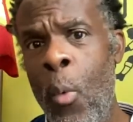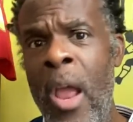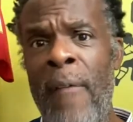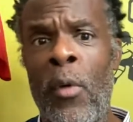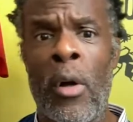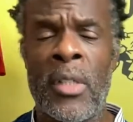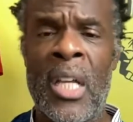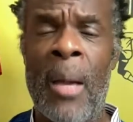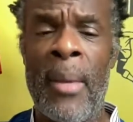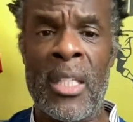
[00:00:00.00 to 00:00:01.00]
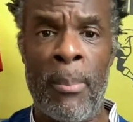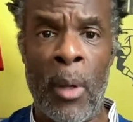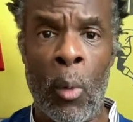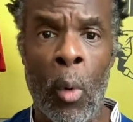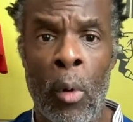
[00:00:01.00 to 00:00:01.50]
We have got to come into
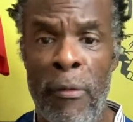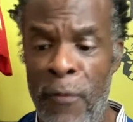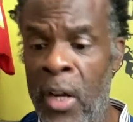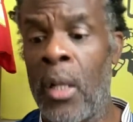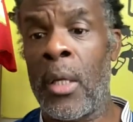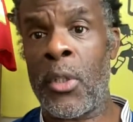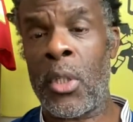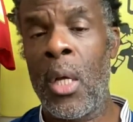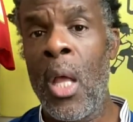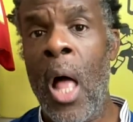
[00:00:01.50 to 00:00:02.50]
Millwall fearless.